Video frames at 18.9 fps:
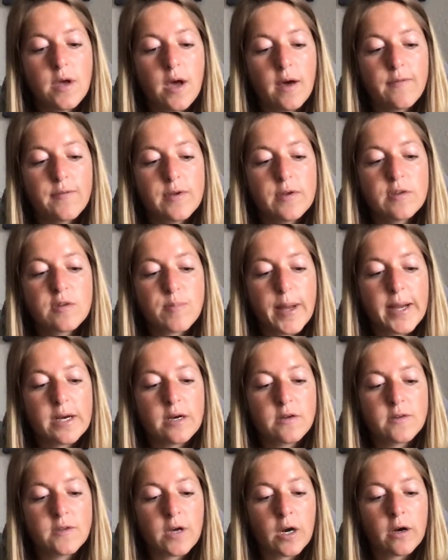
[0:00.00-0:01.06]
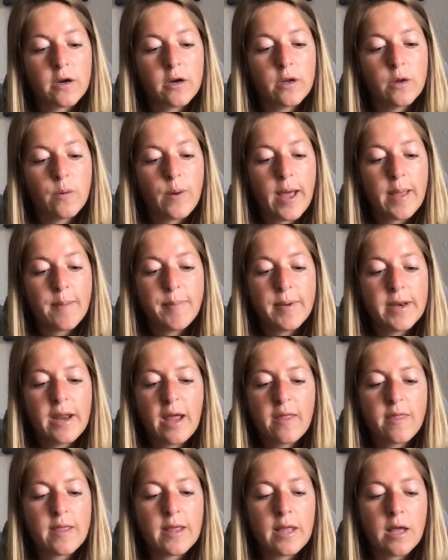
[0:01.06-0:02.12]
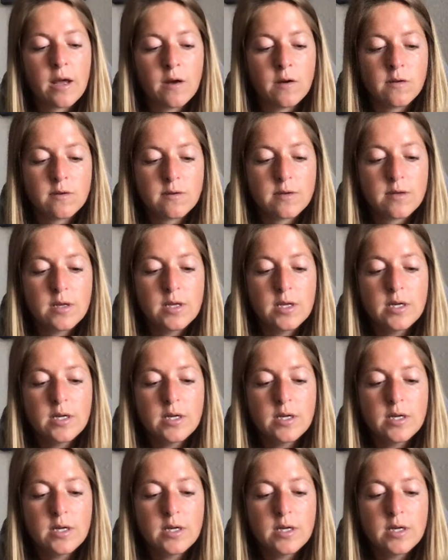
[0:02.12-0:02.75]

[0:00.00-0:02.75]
A few spiders darted away, but nothing else.